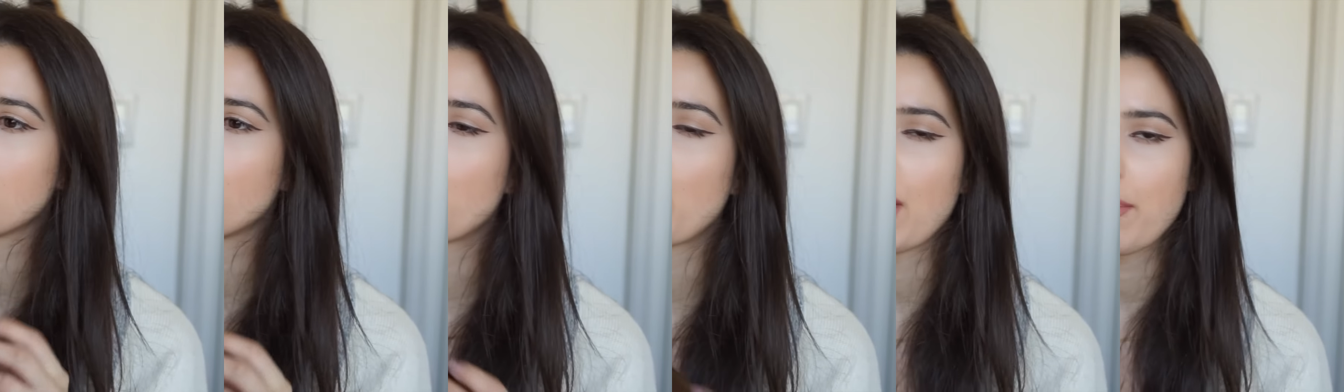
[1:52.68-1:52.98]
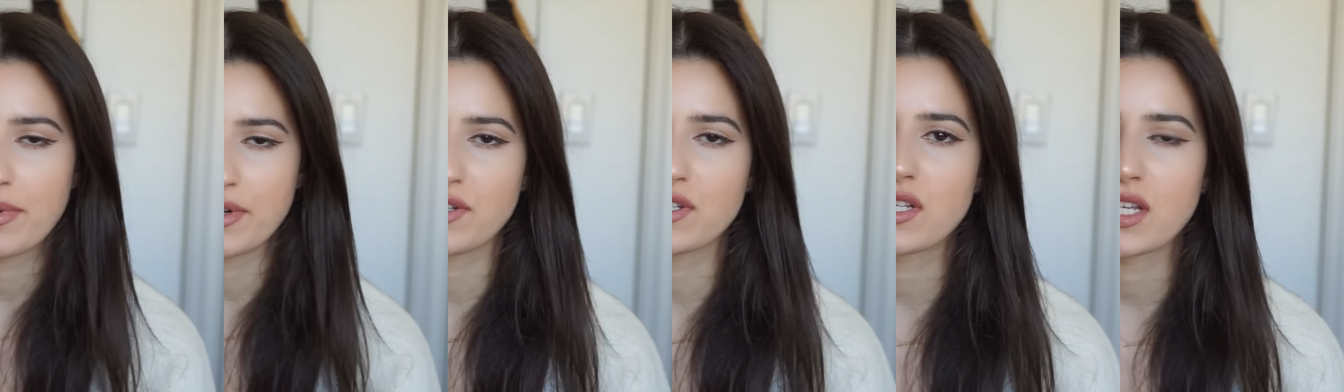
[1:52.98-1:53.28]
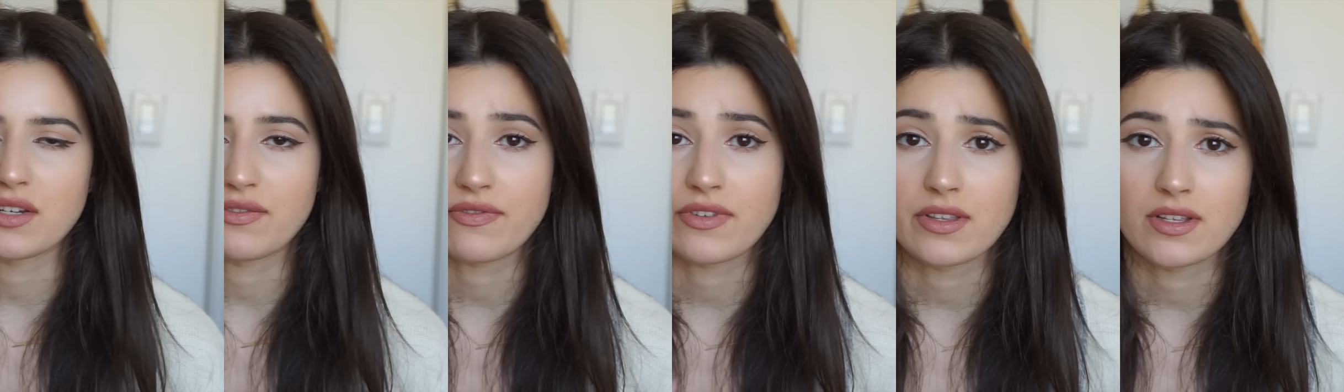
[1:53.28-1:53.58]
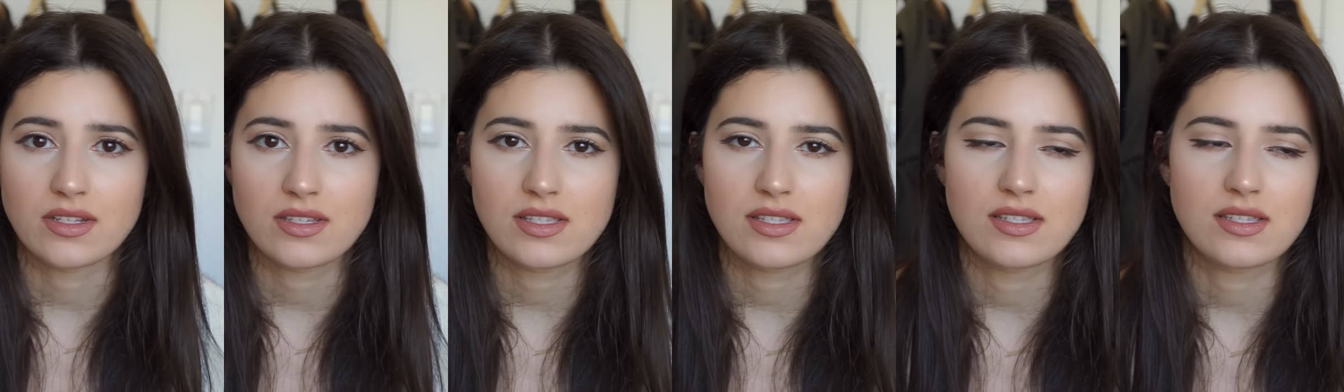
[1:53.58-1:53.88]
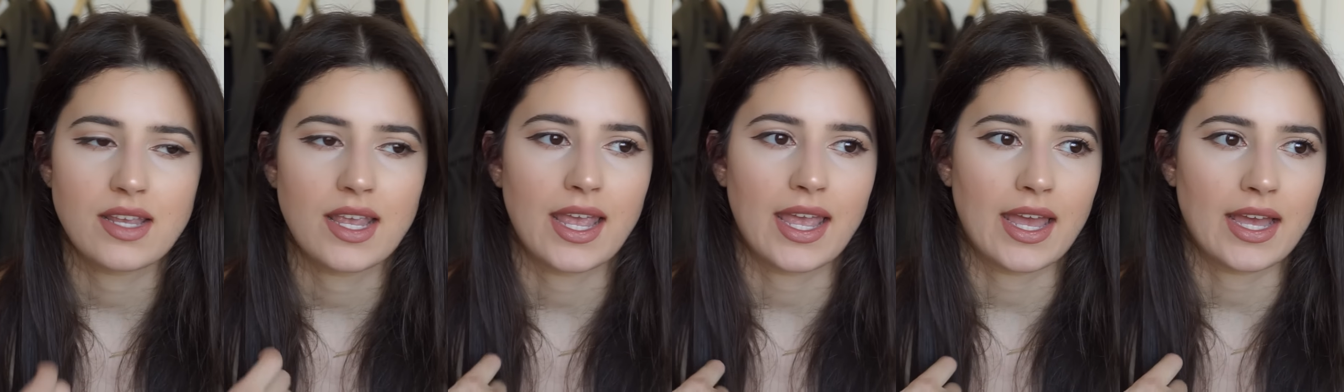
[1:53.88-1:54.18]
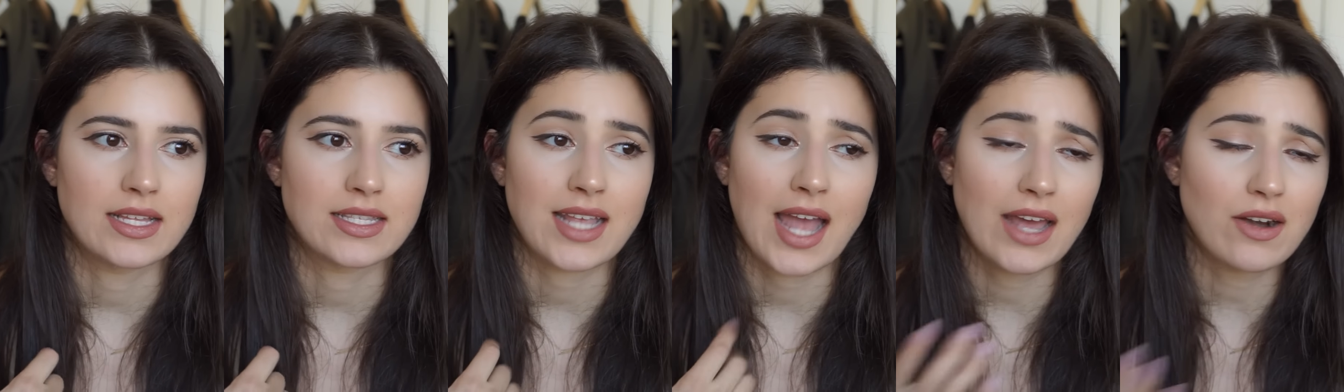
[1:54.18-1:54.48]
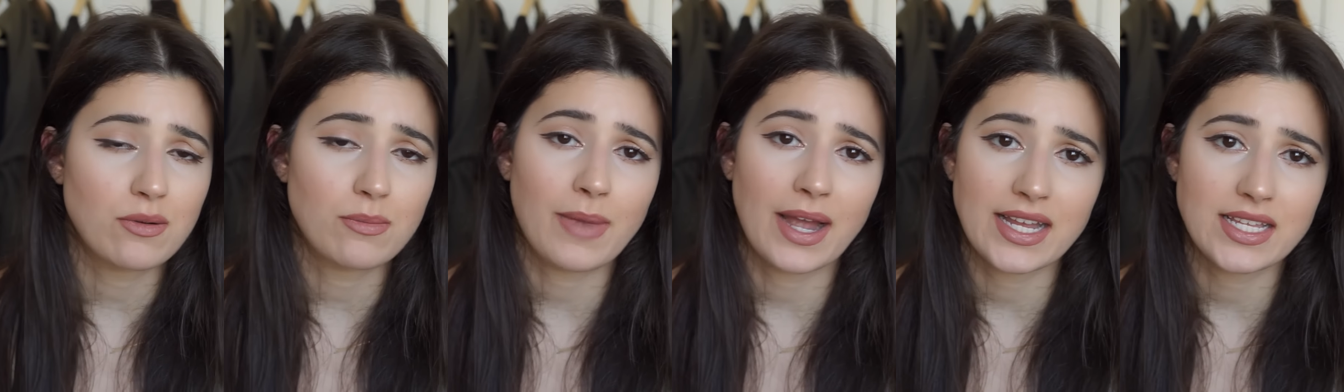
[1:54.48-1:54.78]
prep your skin for this, and I
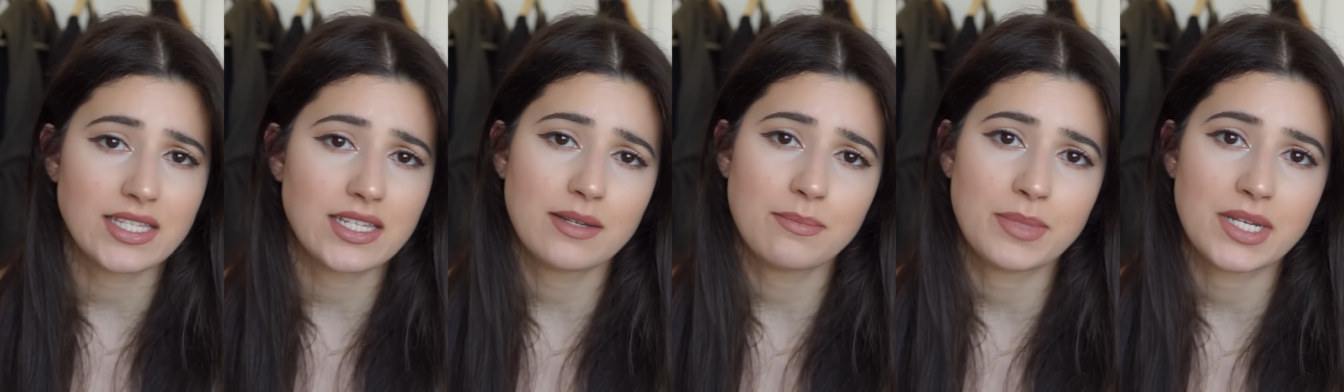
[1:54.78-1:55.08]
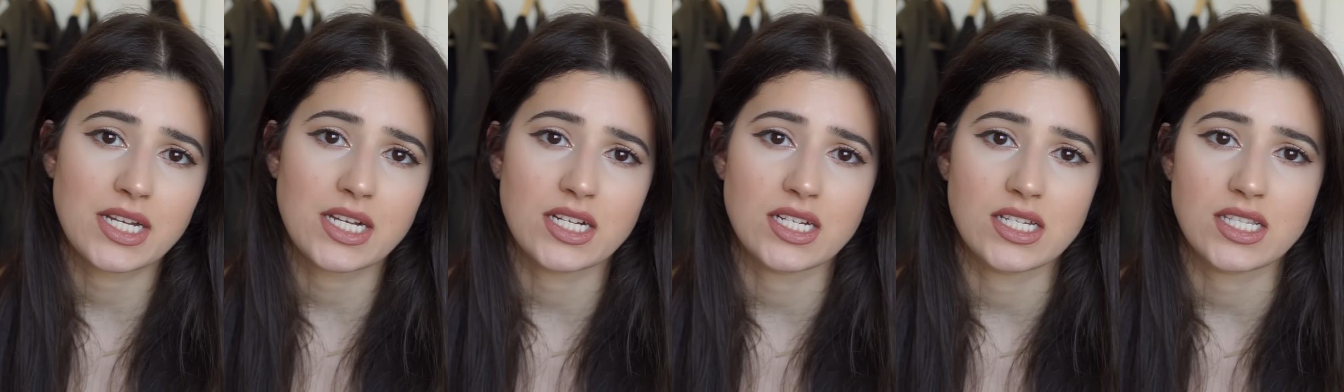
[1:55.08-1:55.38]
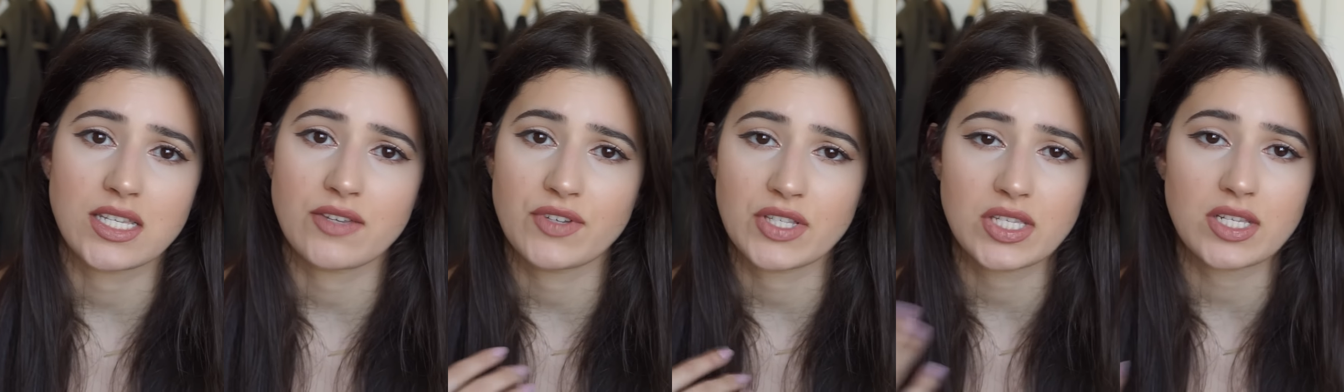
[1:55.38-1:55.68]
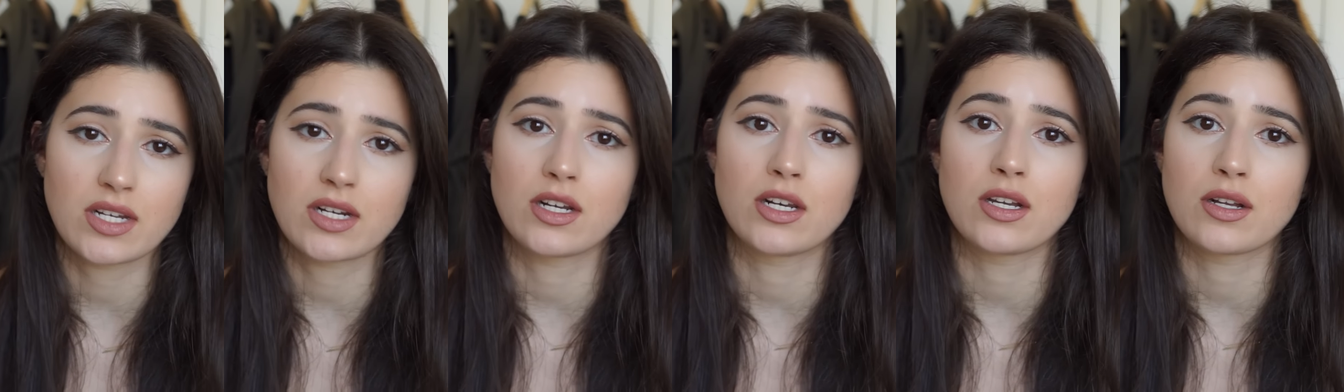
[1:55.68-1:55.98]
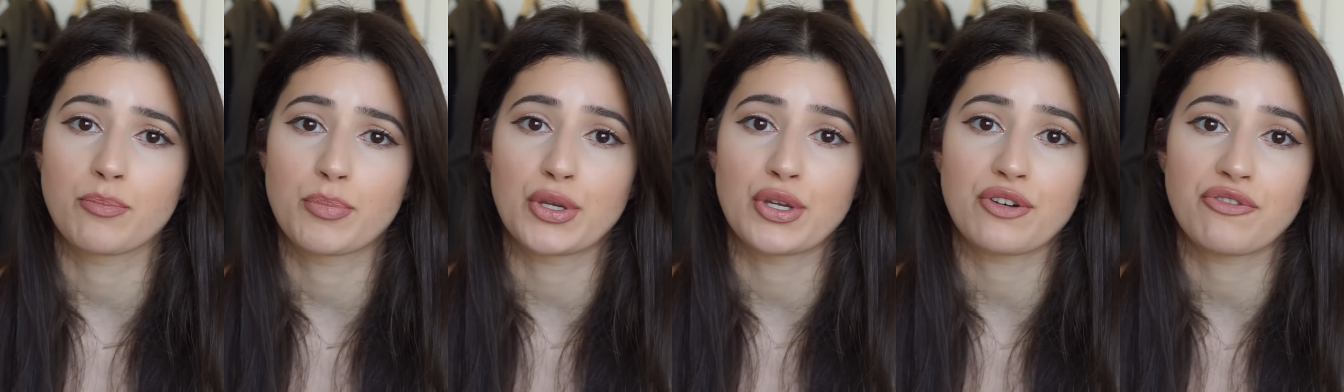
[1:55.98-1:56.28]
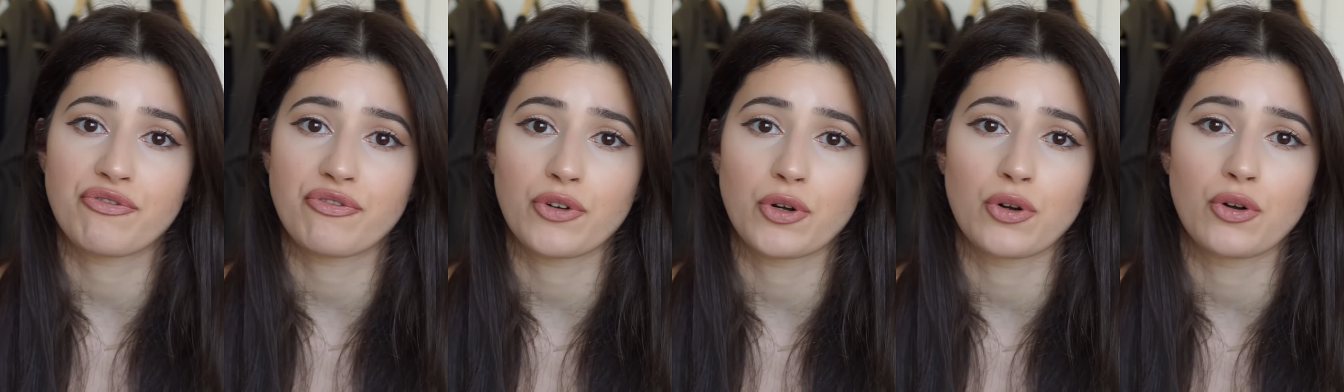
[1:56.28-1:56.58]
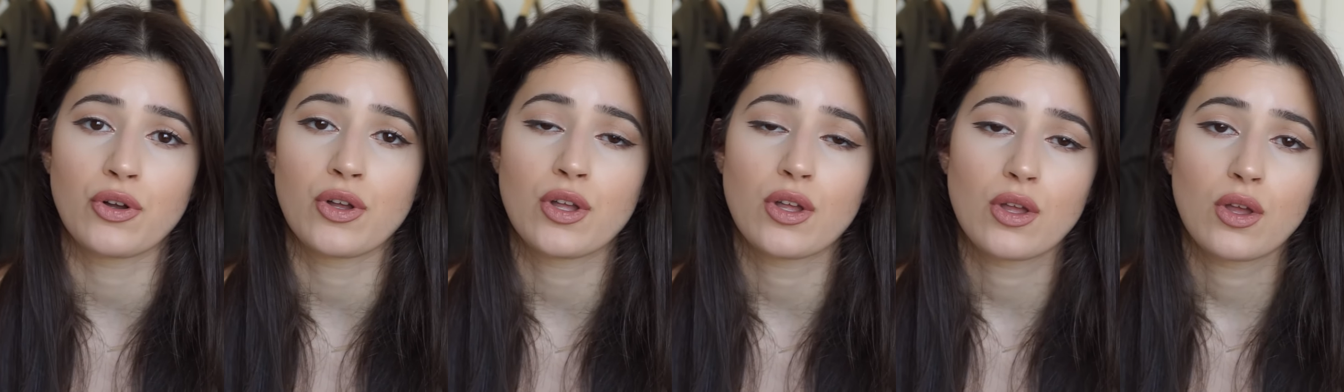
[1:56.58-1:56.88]
don't mind it because if it's gonna look
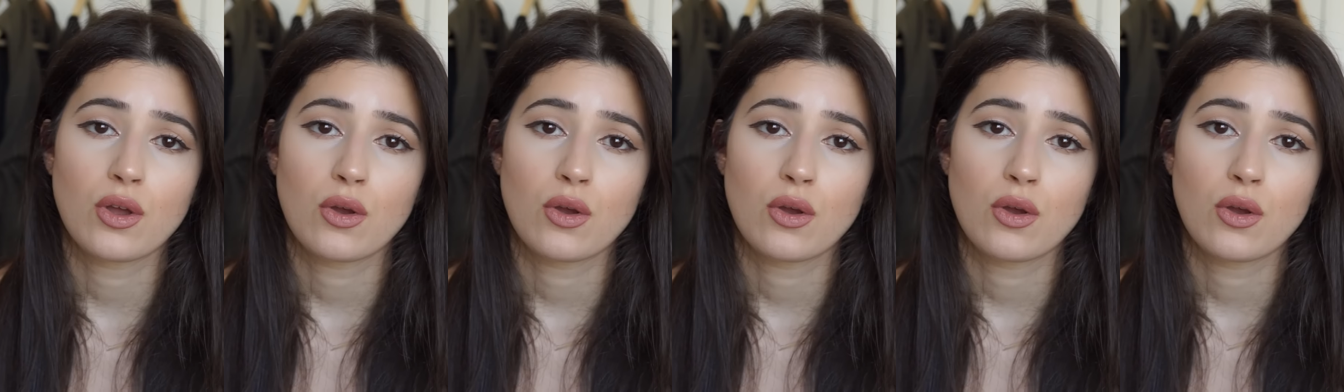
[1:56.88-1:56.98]
beautiful